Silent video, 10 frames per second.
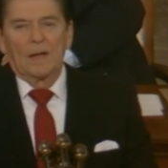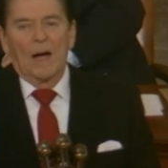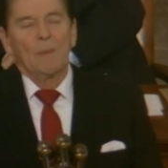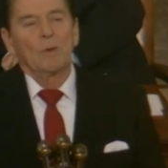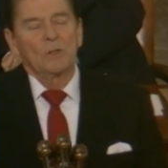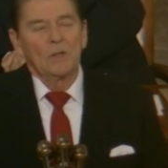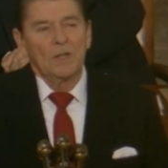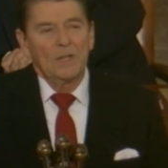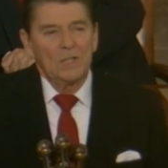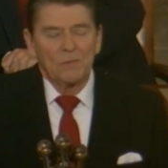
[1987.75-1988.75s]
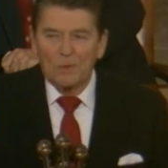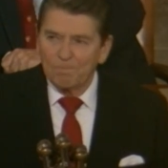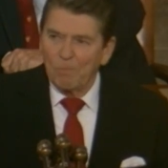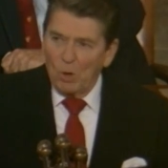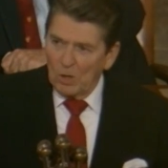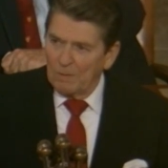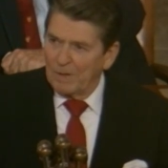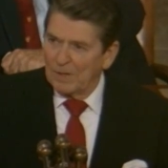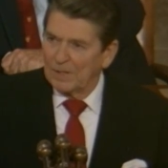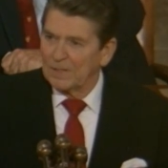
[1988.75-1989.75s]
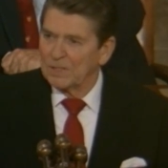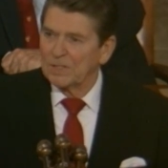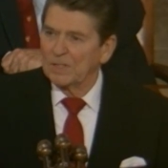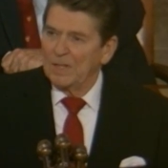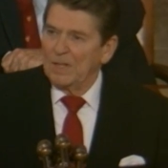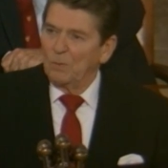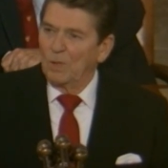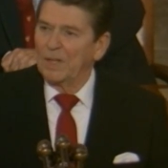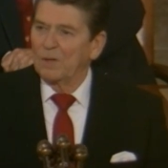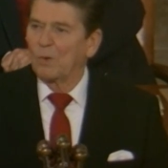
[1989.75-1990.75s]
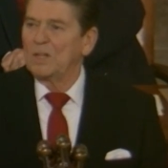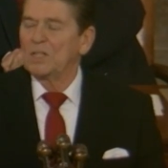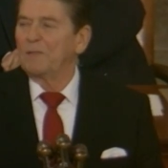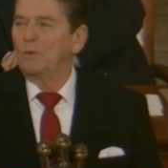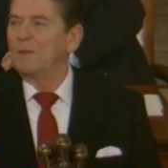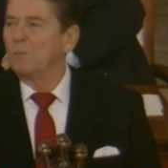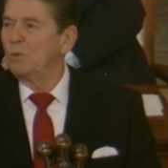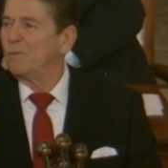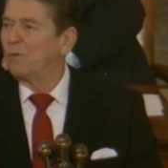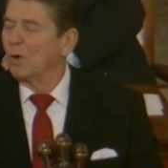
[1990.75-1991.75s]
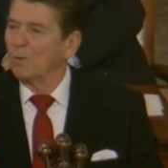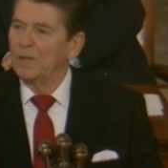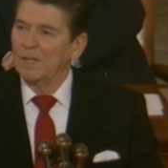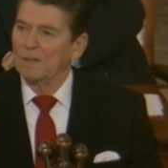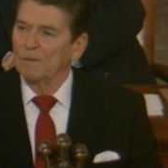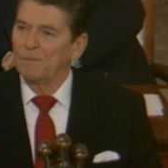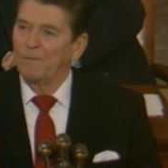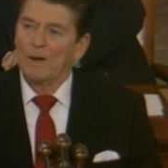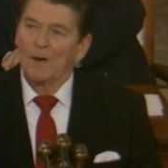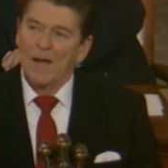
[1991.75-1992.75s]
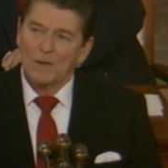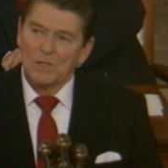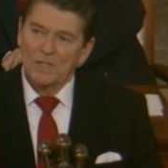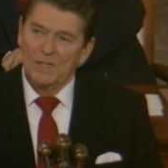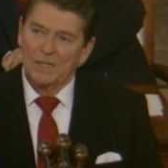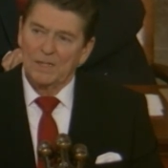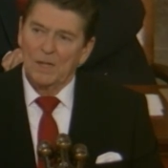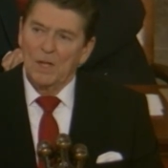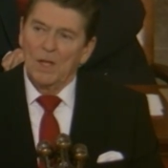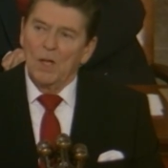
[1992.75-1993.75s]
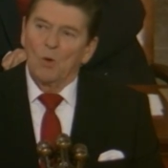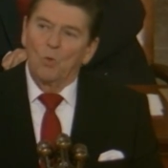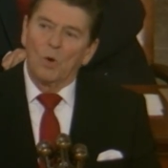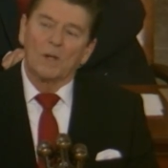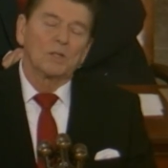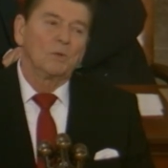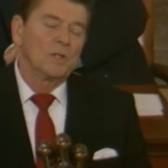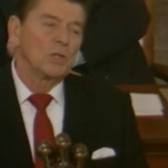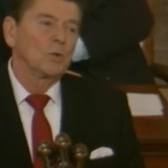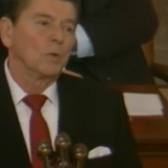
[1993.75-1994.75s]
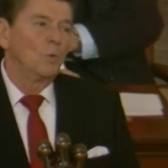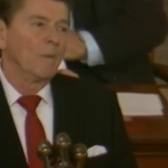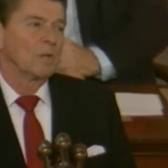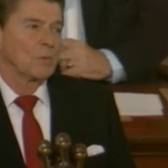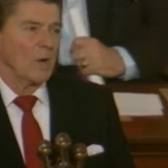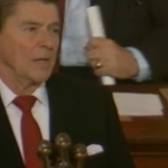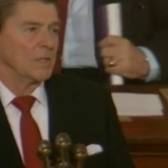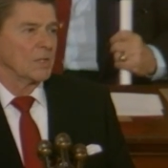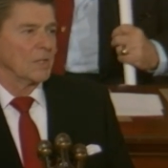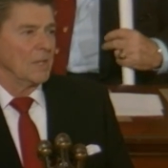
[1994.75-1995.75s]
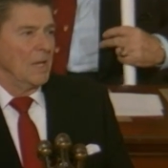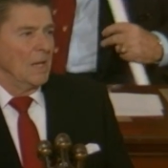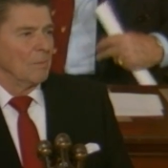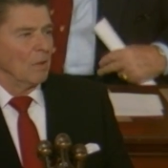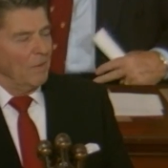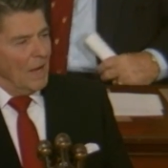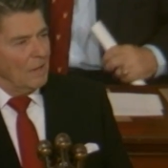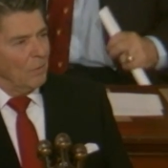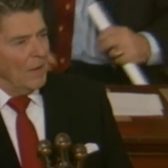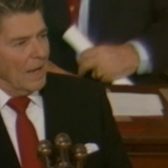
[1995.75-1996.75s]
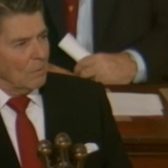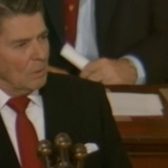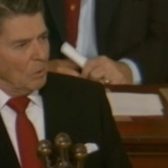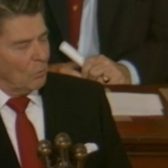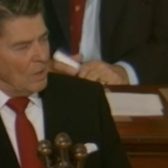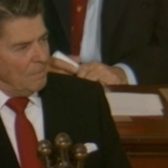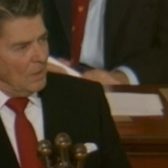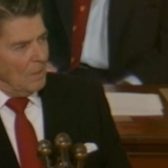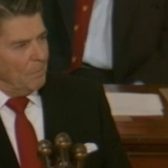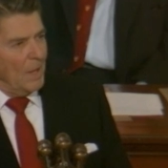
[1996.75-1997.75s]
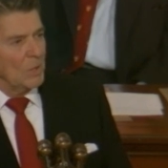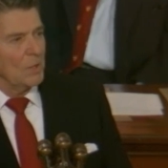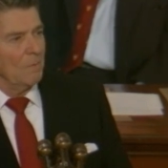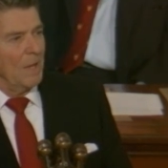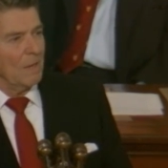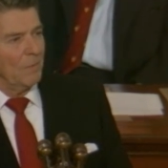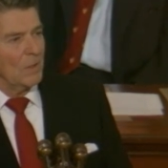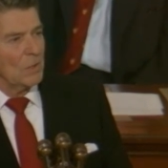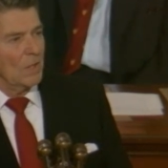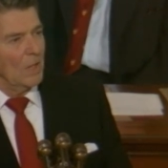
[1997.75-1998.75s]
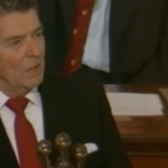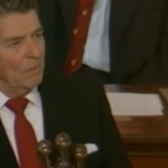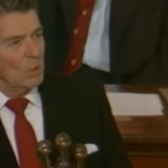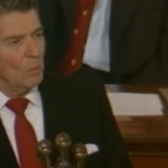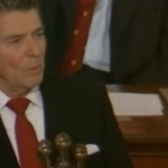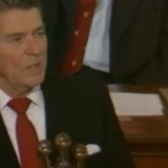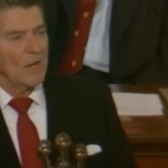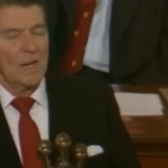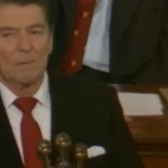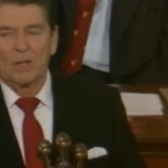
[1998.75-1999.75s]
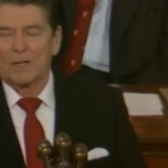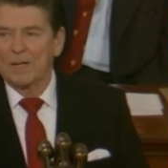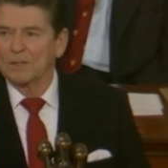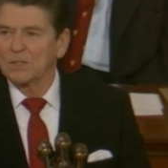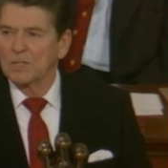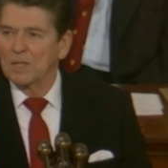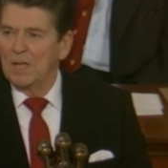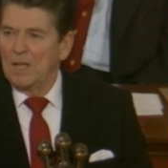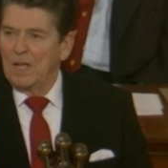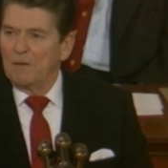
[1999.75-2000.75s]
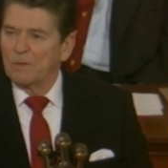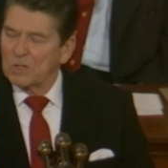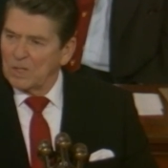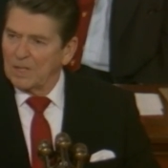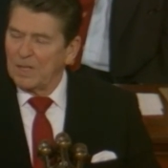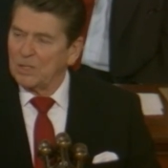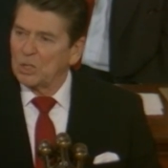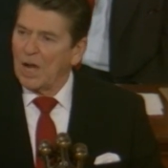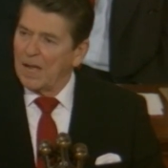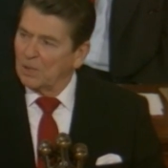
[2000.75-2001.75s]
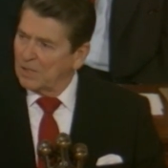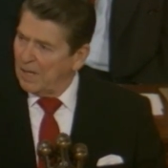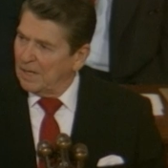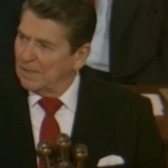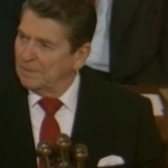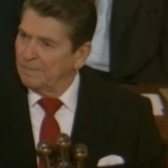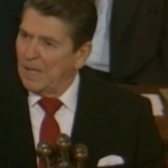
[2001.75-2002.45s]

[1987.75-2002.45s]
Opportunities for all Americans will increase if we move forward in fair housing and work to ensure women's rights, provide for equitable treatment in pension benefits and individual retirement accounts, facilitate child care,